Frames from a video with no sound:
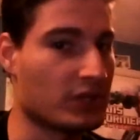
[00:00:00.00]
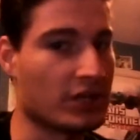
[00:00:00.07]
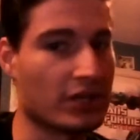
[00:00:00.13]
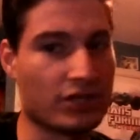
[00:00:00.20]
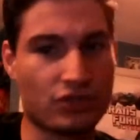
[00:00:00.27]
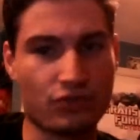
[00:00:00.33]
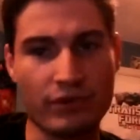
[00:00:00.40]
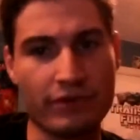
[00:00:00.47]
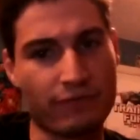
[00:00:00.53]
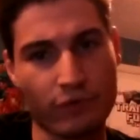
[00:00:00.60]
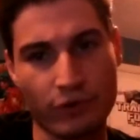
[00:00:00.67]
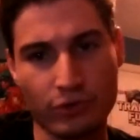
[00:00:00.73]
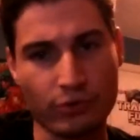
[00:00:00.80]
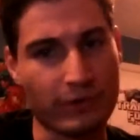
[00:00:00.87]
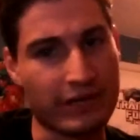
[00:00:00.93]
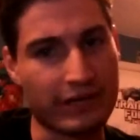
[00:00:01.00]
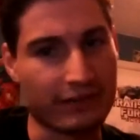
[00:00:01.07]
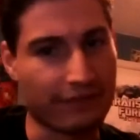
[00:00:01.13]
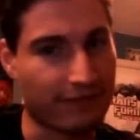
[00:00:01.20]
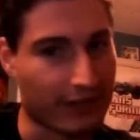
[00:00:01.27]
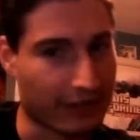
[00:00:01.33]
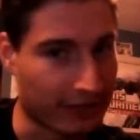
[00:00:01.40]
is 343 going
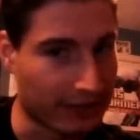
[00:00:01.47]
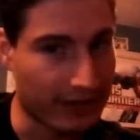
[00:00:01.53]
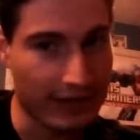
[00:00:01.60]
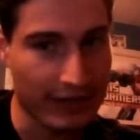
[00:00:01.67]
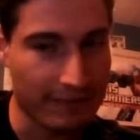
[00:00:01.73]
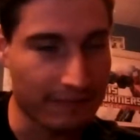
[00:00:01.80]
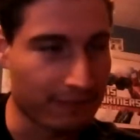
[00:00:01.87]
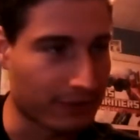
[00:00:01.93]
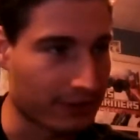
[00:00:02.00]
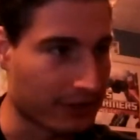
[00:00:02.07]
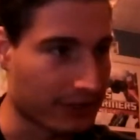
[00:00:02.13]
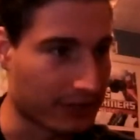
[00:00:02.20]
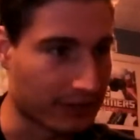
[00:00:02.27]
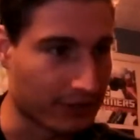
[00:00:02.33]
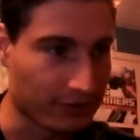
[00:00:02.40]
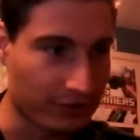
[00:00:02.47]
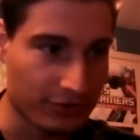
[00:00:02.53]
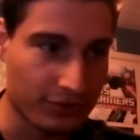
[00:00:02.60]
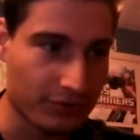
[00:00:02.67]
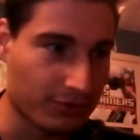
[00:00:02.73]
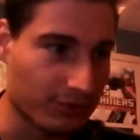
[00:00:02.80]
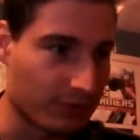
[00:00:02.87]
to fuck it up? What are they going to
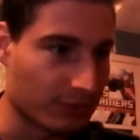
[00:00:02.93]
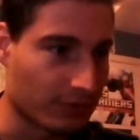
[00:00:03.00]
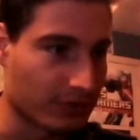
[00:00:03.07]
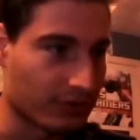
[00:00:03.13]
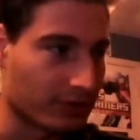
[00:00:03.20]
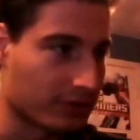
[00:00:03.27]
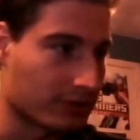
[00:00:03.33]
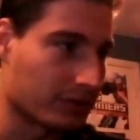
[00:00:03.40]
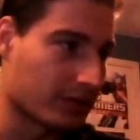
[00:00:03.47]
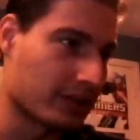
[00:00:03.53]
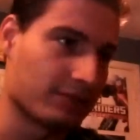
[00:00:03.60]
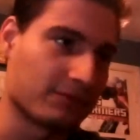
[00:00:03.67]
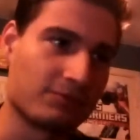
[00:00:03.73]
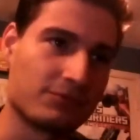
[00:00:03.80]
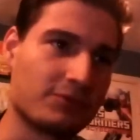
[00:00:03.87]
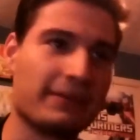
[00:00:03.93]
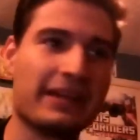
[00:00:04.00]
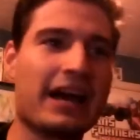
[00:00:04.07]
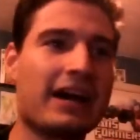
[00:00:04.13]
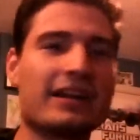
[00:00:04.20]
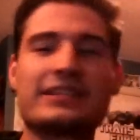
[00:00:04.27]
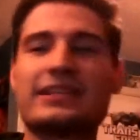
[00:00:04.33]
do? And to be
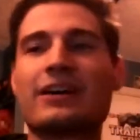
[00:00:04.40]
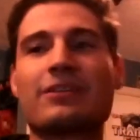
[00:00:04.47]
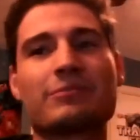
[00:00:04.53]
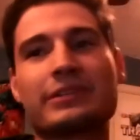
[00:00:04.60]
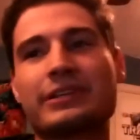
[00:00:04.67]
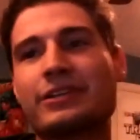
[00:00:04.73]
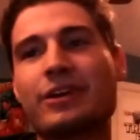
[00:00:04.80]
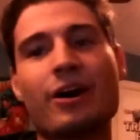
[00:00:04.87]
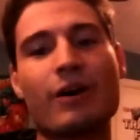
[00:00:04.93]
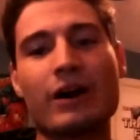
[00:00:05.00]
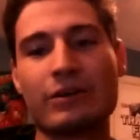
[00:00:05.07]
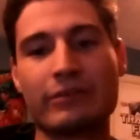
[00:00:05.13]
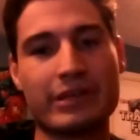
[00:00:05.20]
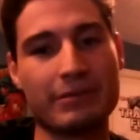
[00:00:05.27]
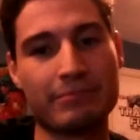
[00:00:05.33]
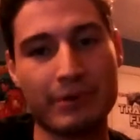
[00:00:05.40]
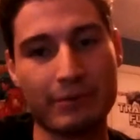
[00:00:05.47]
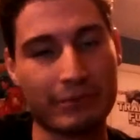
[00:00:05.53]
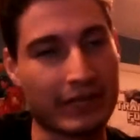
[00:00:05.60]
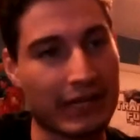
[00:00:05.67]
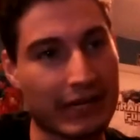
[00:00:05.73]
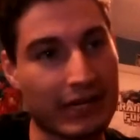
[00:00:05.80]
honest, I don't really know. I don't keep up
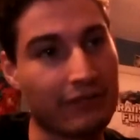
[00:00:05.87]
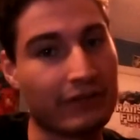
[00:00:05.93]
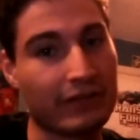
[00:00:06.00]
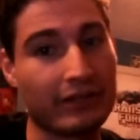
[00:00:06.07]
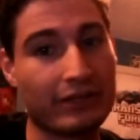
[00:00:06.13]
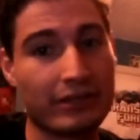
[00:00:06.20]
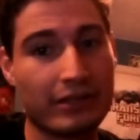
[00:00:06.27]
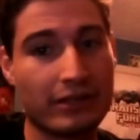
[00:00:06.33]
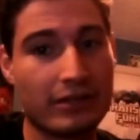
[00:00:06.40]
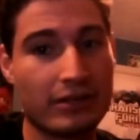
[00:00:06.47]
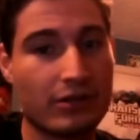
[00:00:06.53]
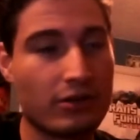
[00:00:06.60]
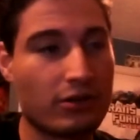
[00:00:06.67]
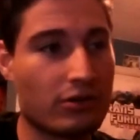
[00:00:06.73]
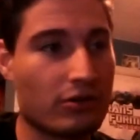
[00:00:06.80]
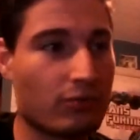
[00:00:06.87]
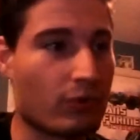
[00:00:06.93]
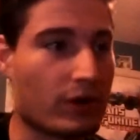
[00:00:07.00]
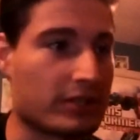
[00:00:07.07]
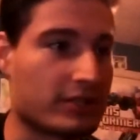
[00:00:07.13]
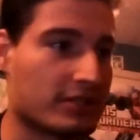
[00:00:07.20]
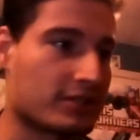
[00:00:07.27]
with any of it.
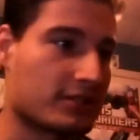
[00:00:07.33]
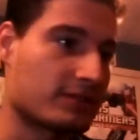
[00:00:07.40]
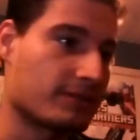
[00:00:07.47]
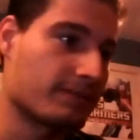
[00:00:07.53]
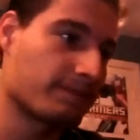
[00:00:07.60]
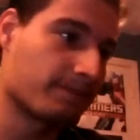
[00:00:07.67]
What's